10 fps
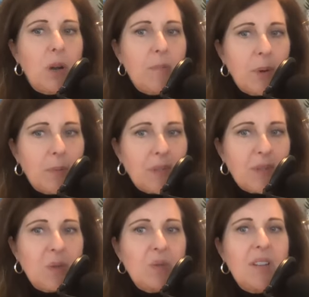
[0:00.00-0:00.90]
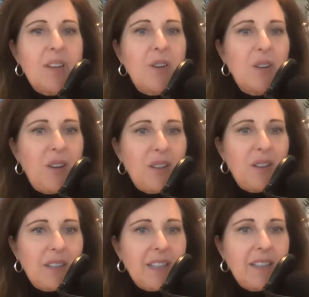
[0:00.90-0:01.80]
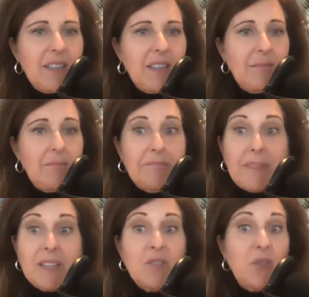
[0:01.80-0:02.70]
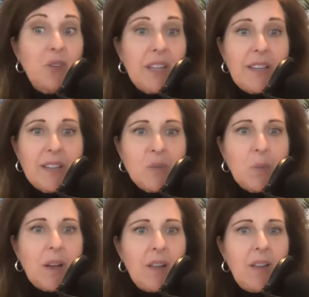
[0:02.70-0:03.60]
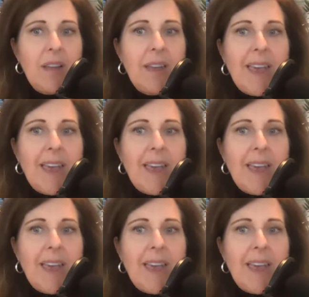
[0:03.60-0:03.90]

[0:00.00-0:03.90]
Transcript: on Purpose newsletter on LinkedIn. That's free as well.